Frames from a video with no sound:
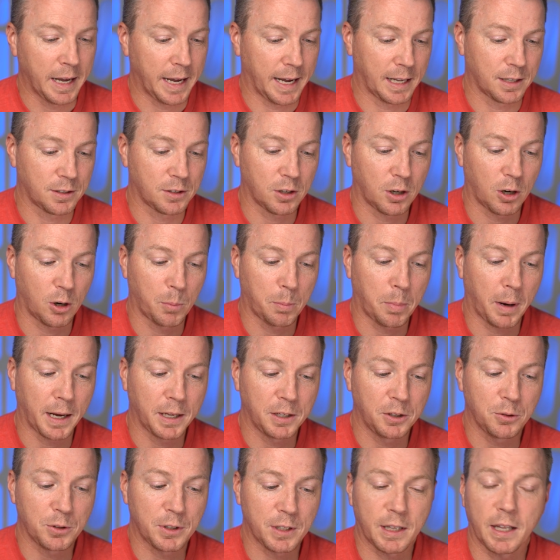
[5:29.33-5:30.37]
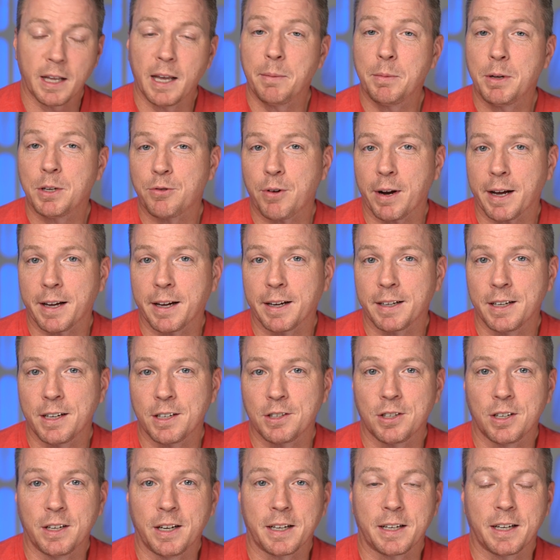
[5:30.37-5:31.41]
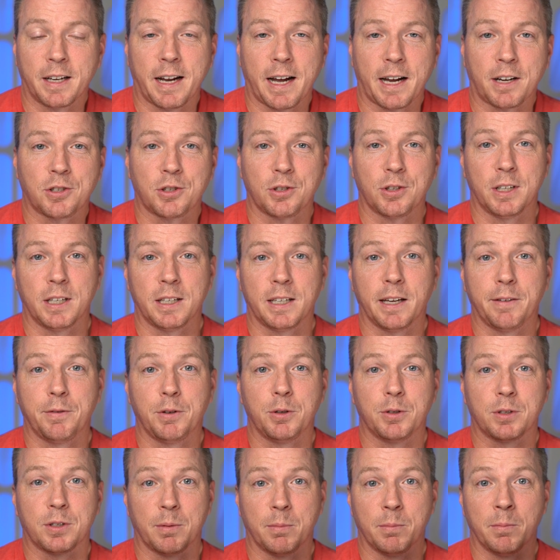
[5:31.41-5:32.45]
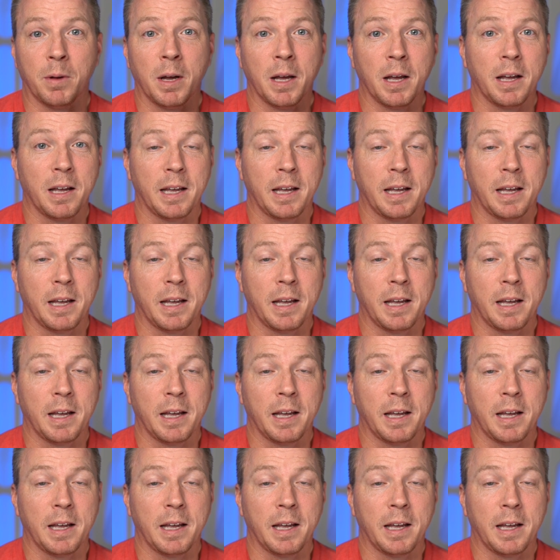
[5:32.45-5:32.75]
And so by using the image recognition, it can actually give you some